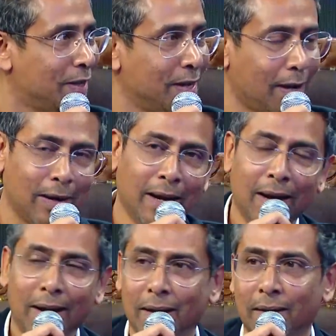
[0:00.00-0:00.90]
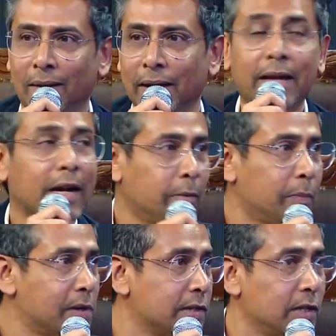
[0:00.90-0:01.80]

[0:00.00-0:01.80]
a young, incredible person.